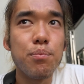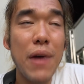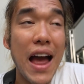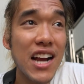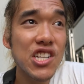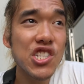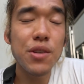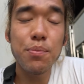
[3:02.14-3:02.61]

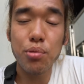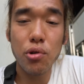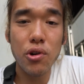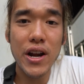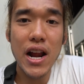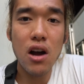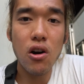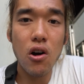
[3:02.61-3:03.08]
actually
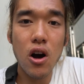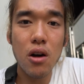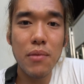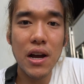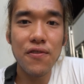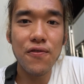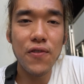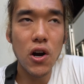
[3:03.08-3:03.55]
print out all
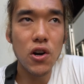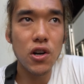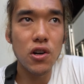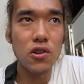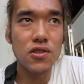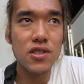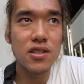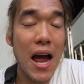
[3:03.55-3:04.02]
my
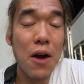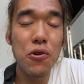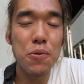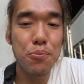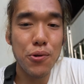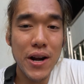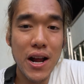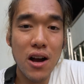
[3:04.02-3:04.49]
photos. I
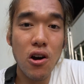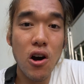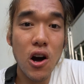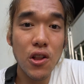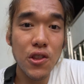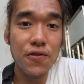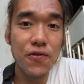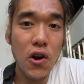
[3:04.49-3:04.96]
would print out
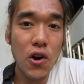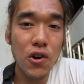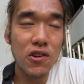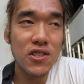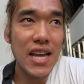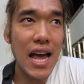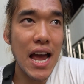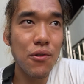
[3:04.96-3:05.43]
all the
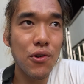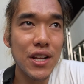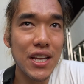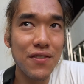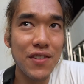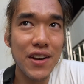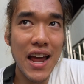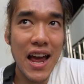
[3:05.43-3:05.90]
photos I would
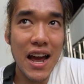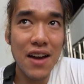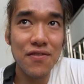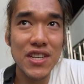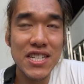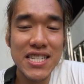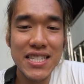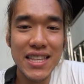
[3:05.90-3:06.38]
even have
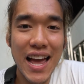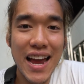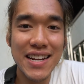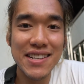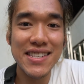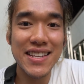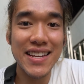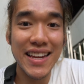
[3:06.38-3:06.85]
the
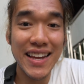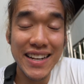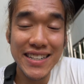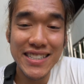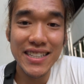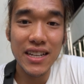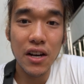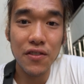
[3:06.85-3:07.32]
slightest
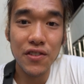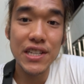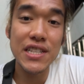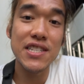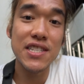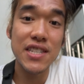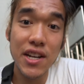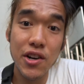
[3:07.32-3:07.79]
hint of
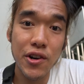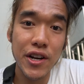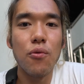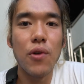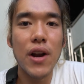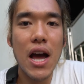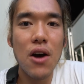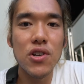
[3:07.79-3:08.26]
considering.
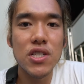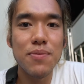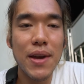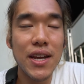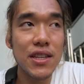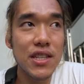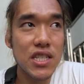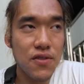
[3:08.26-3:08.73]
When I was
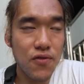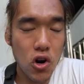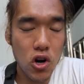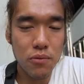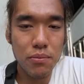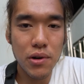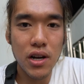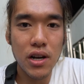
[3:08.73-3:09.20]
making this
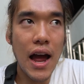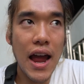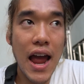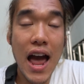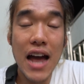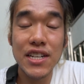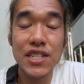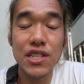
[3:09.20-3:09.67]
photo book, I
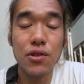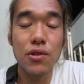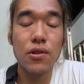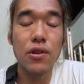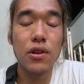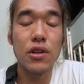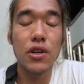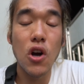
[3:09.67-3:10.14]
had
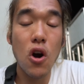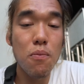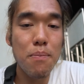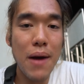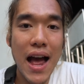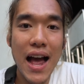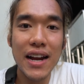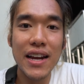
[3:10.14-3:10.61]
to go
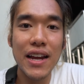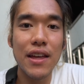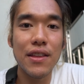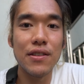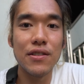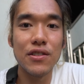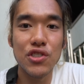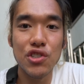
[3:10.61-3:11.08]
back
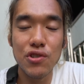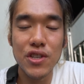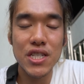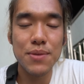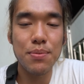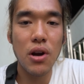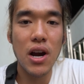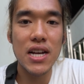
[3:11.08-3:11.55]
and do
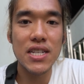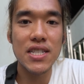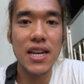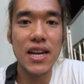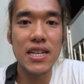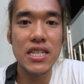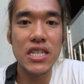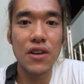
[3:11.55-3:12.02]
this
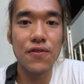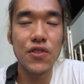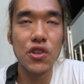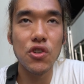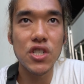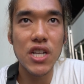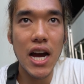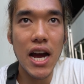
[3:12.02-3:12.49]
process a
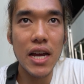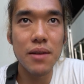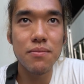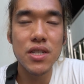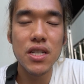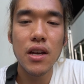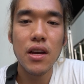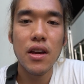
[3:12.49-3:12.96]
few
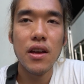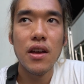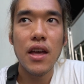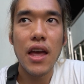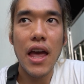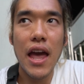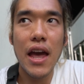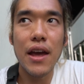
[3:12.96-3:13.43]
times.
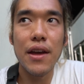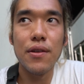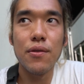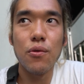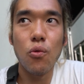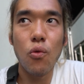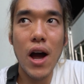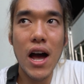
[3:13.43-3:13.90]

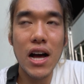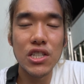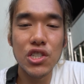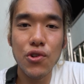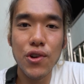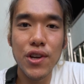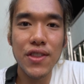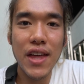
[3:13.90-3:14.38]
And while
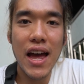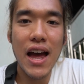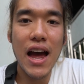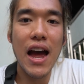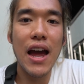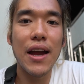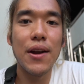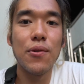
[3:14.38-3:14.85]
doing that,
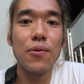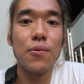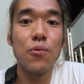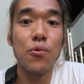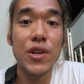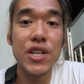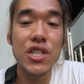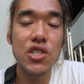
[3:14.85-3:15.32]
I
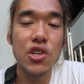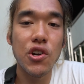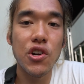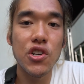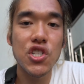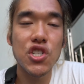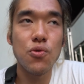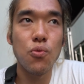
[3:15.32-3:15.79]

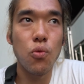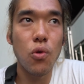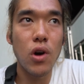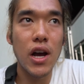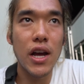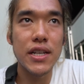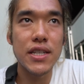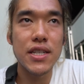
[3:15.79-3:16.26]
researched
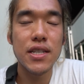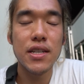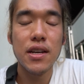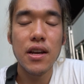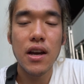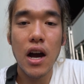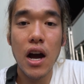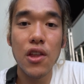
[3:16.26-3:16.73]
what
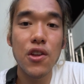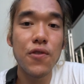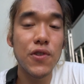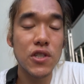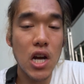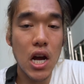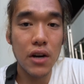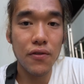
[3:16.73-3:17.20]
other
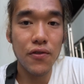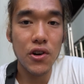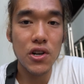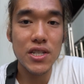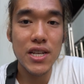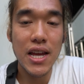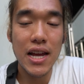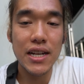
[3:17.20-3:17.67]

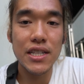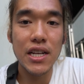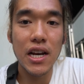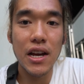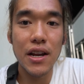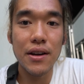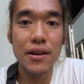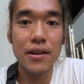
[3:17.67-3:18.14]
photographers had
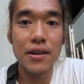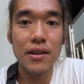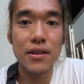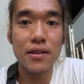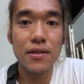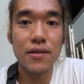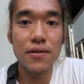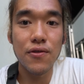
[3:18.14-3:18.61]
done
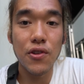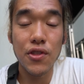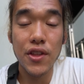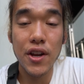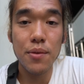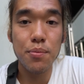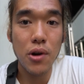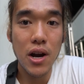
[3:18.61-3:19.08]
for
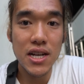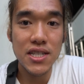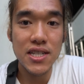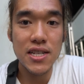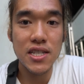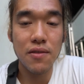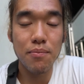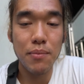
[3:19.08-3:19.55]
their
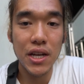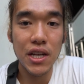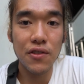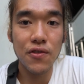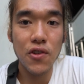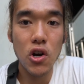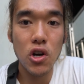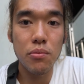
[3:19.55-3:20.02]
process of making
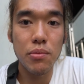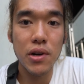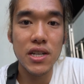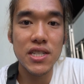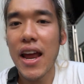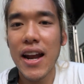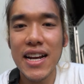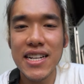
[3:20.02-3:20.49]
photo
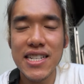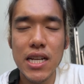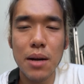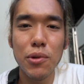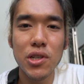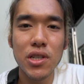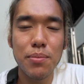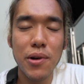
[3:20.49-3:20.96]
books. And I
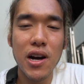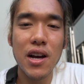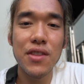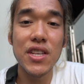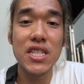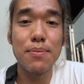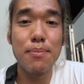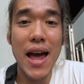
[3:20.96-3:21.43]
stumbled upon
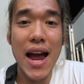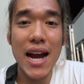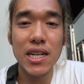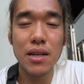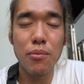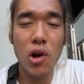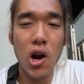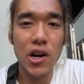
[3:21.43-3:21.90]
this
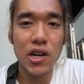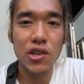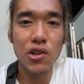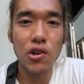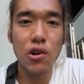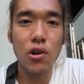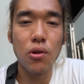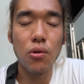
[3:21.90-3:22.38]
Magnum
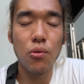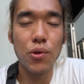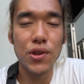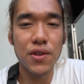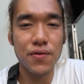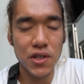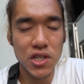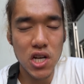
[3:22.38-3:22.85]
article with
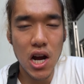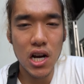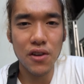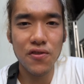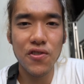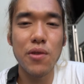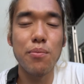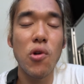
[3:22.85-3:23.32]
the
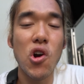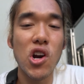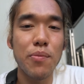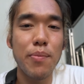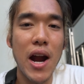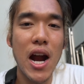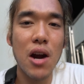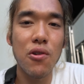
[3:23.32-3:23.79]
photographer Mark
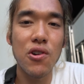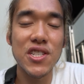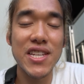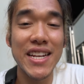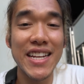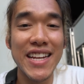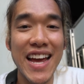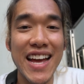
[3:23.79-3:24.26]
Powers,
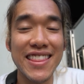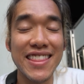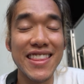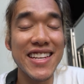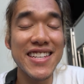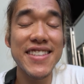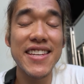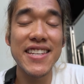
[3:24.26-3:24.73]
and he had
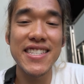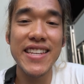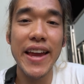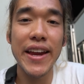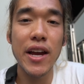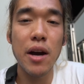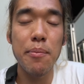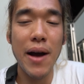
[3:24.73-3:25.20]
this to
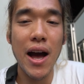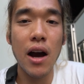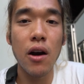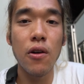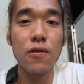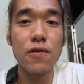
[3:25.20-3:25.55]
say about